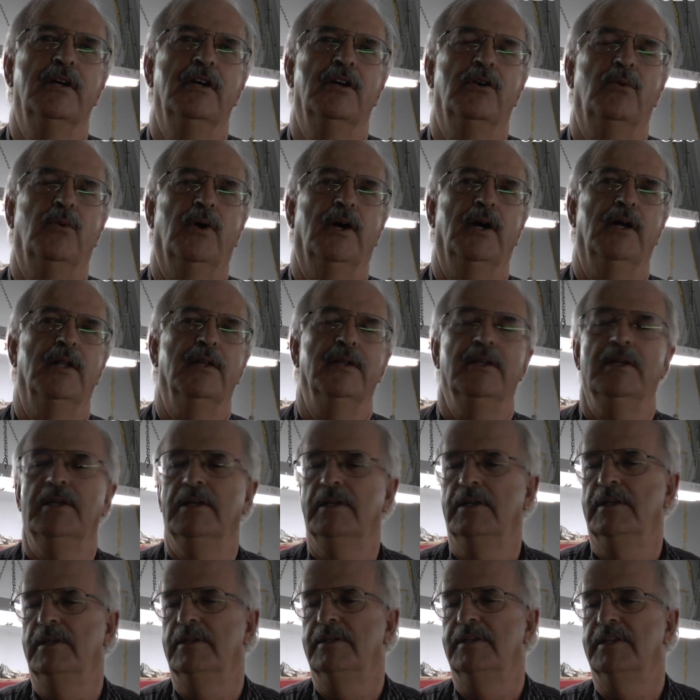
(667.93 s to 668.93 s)
While
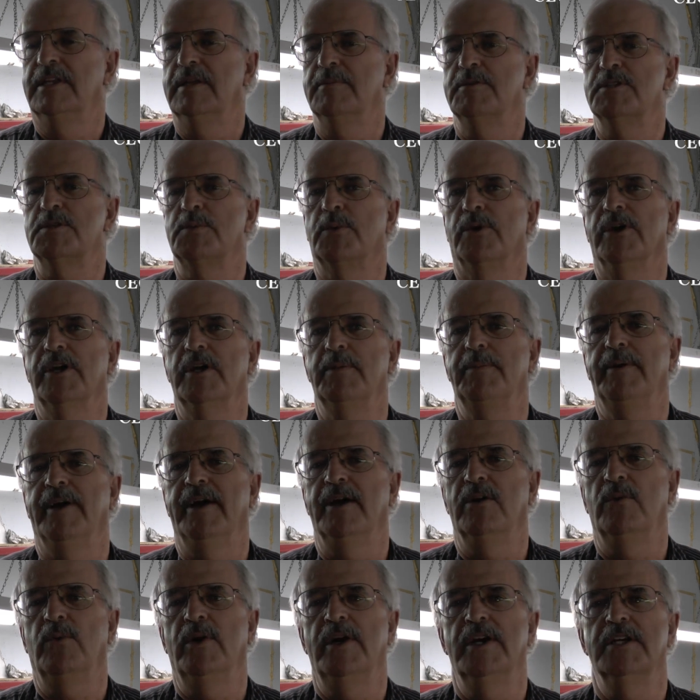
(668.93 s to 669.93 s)
the Timmins
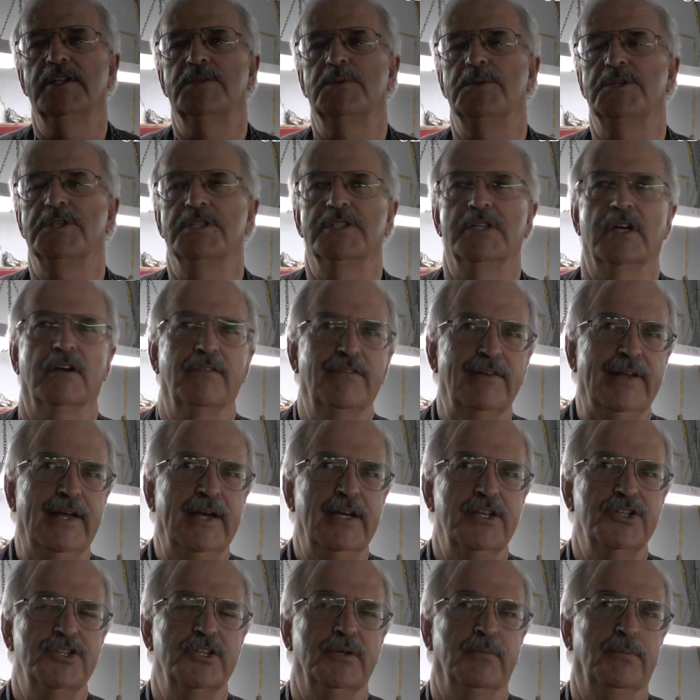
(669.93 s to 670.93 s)
Porcupine West, which is our
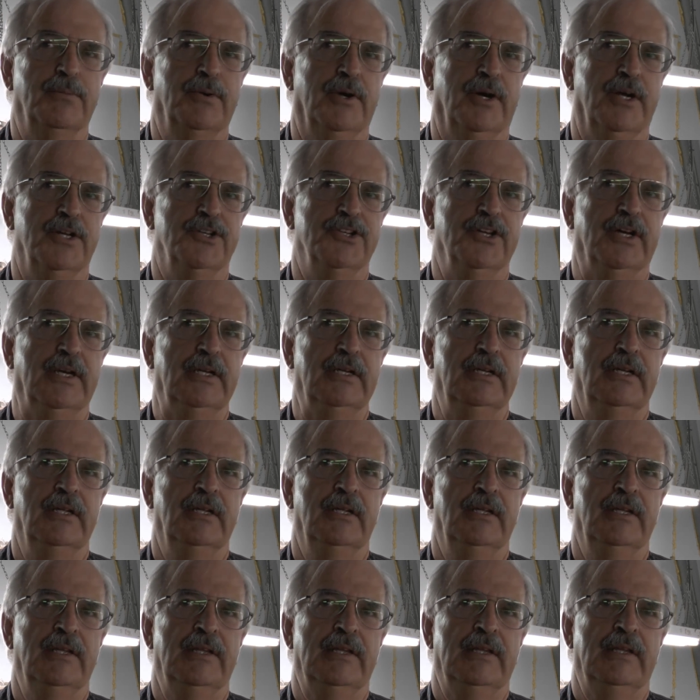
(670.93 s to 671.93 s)
flagship project,
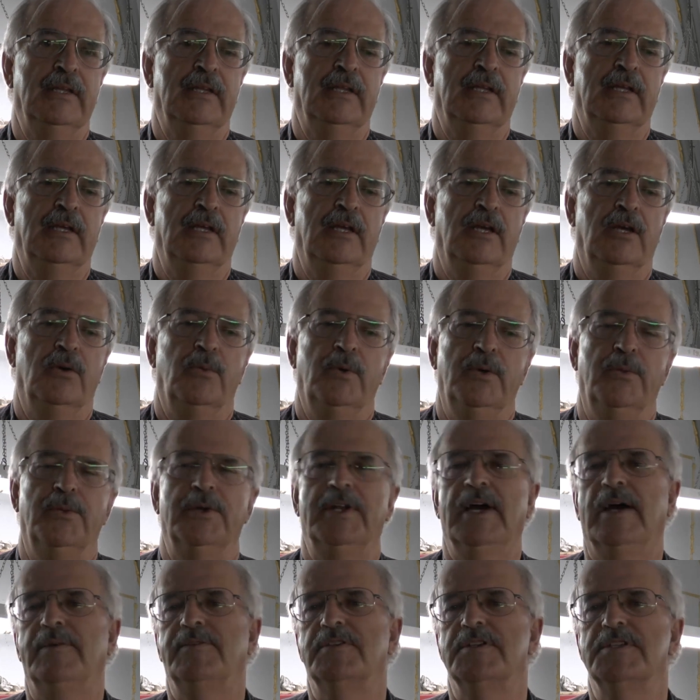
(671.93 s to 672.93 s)
we would
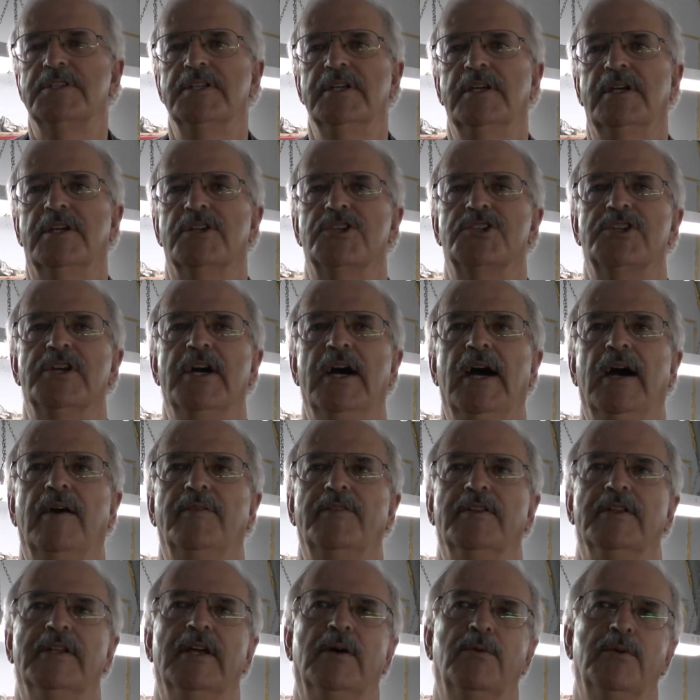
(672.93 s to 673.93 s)
have to sink a shaft,
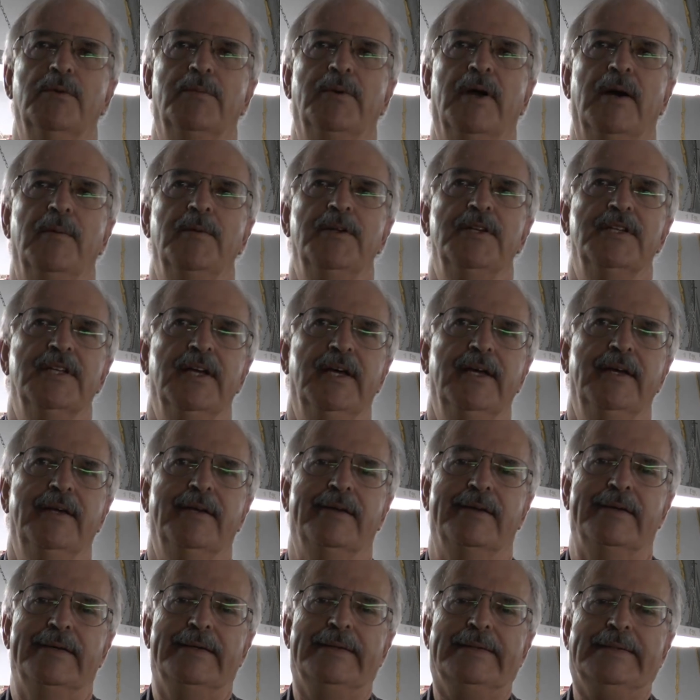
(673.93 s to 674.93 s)
and that would probably
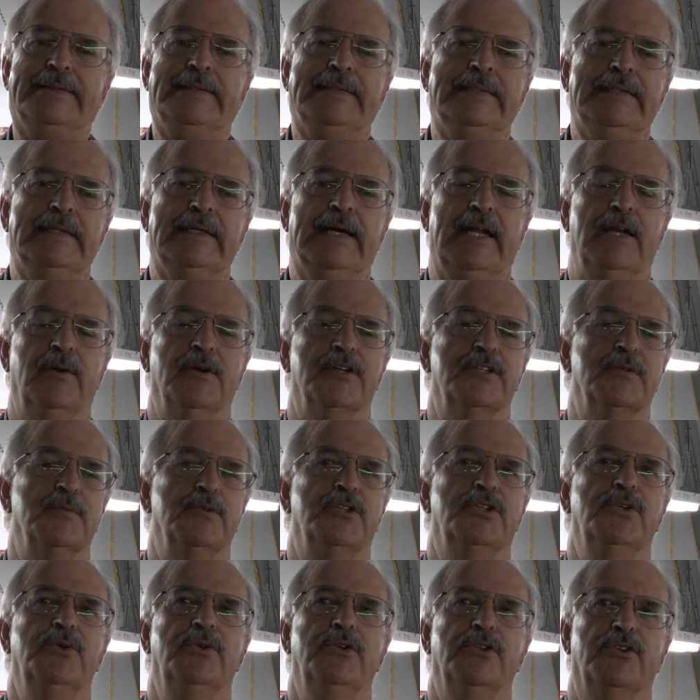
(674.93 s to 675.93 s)
take anywhere from
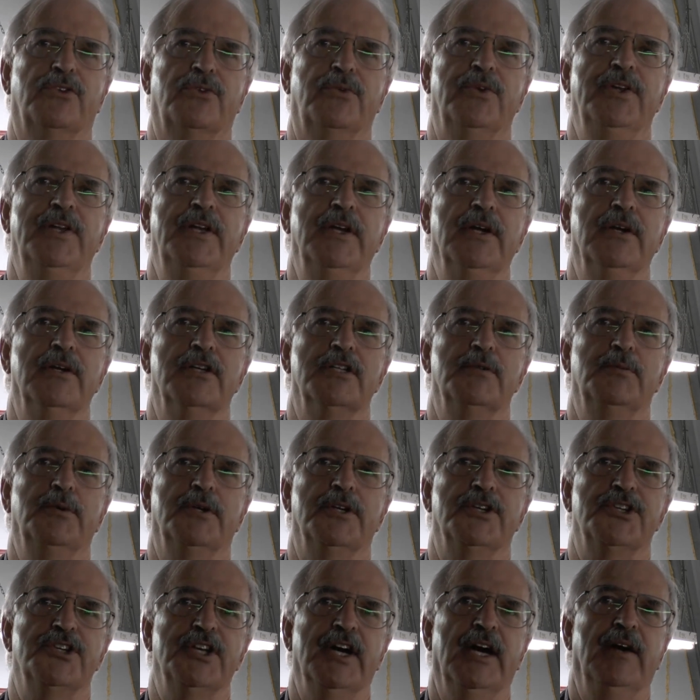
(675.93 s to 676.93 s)
2 to 3 years to put a
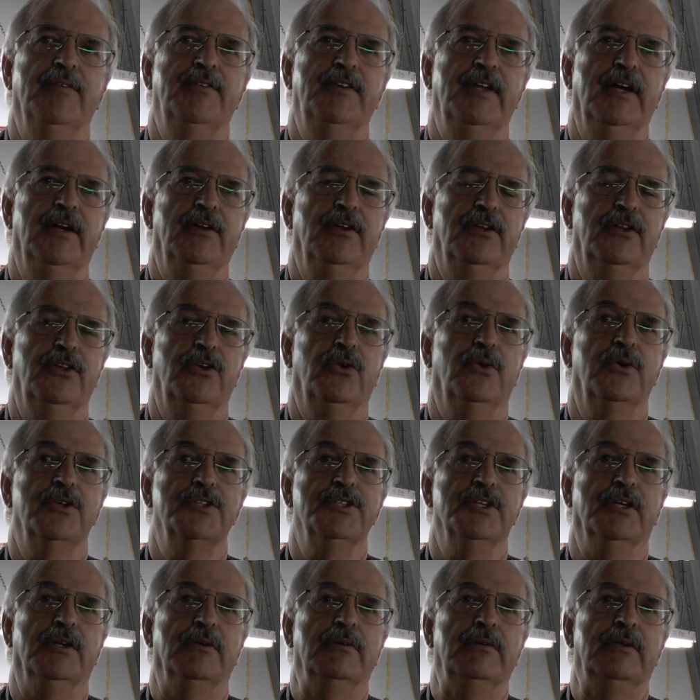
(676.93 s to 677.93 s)
shaft down to the ore
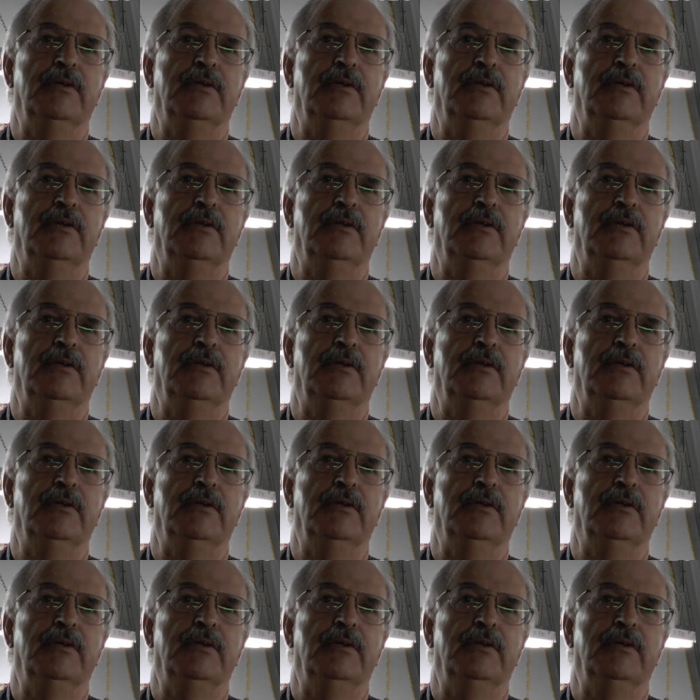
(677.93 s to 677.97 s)
zone.